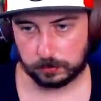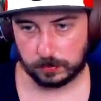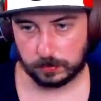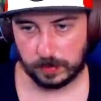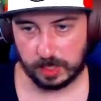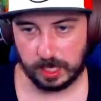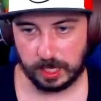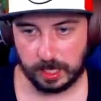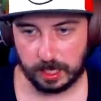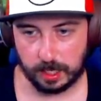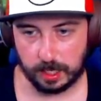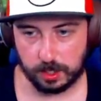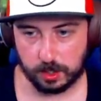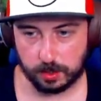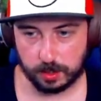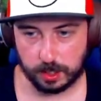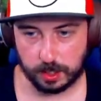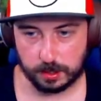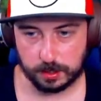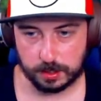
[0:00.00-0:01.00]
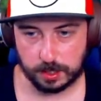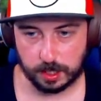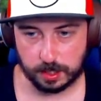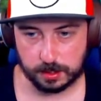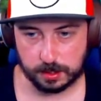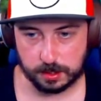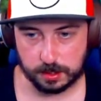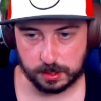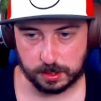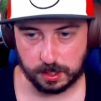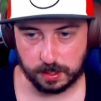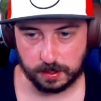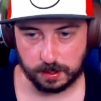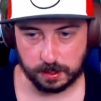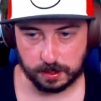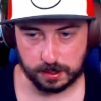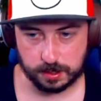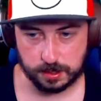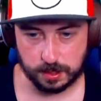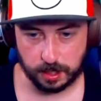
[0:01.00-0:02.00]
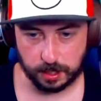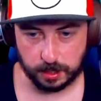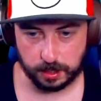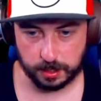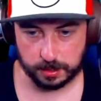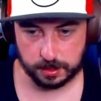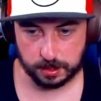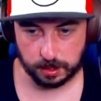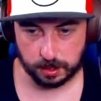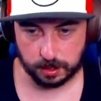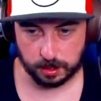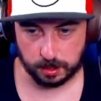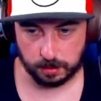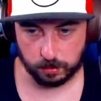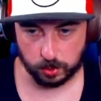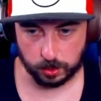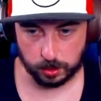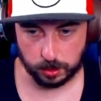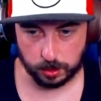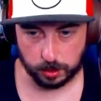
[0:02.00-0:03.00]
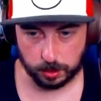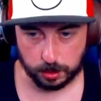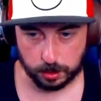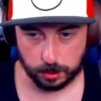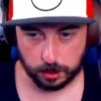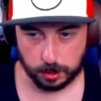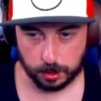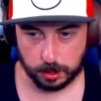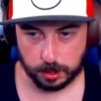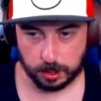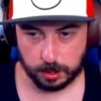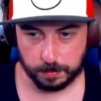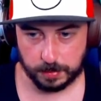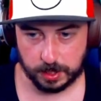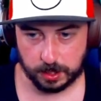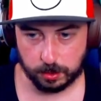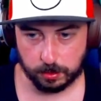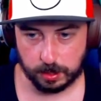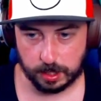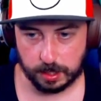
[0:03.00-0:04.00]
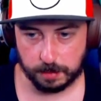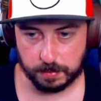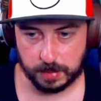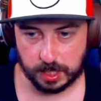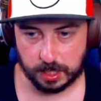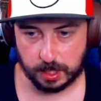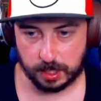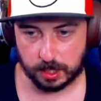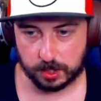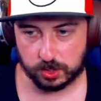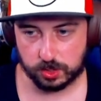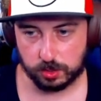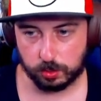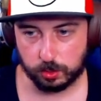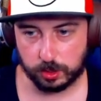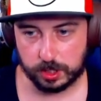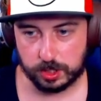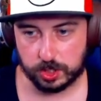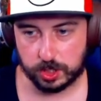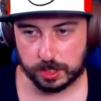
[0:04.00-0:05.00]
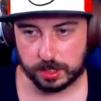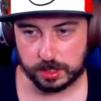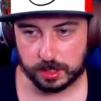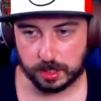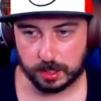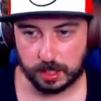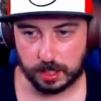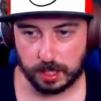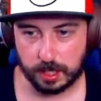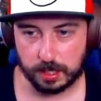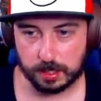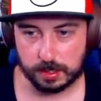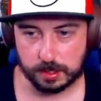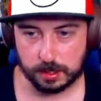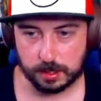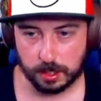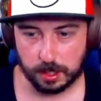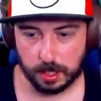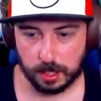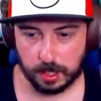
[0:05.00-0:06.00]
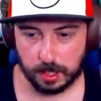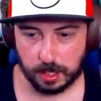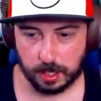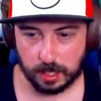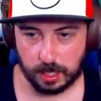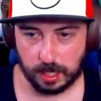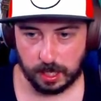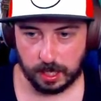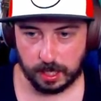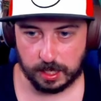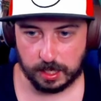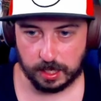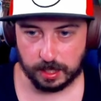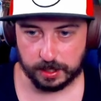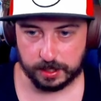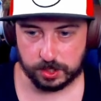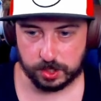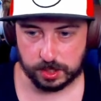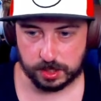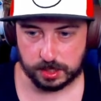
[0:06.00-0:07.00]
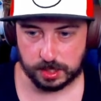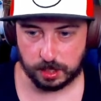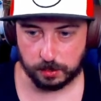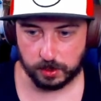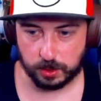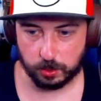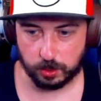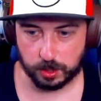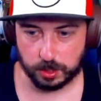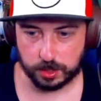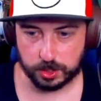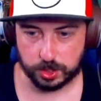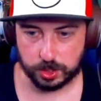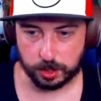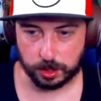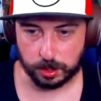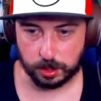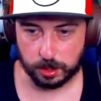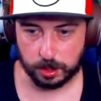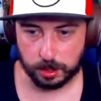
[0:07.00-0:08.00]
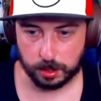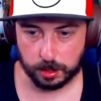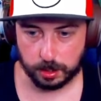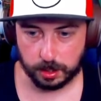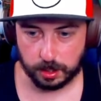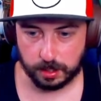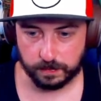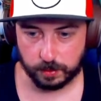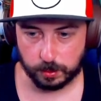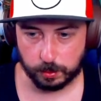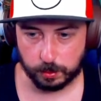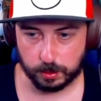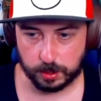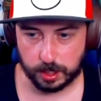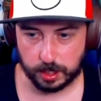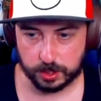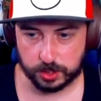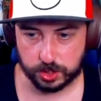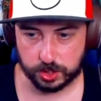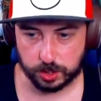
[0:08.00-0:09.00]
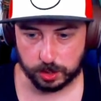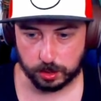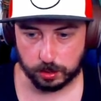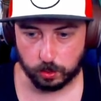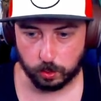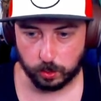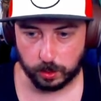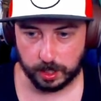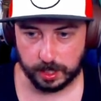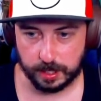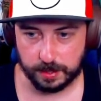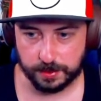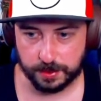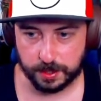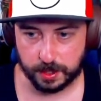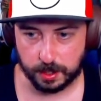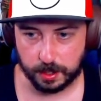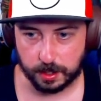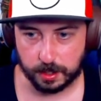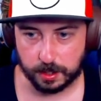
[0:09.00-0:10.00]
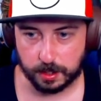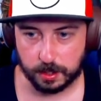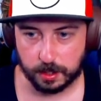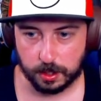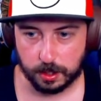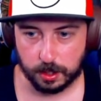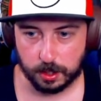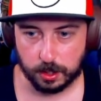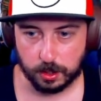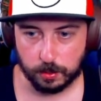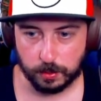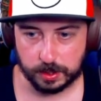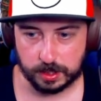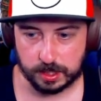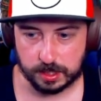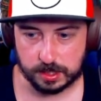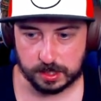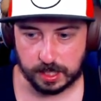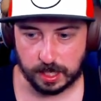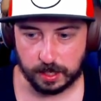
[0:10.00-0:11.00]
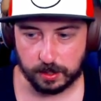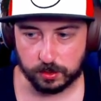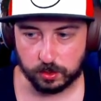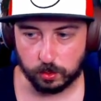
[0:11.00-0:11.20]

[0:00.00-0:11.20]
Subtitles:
And you can test to see it's not hunting anymore. I'm going to grab me an extra one just in case. And let's just say we weren't sure. And if we were not sure what the sound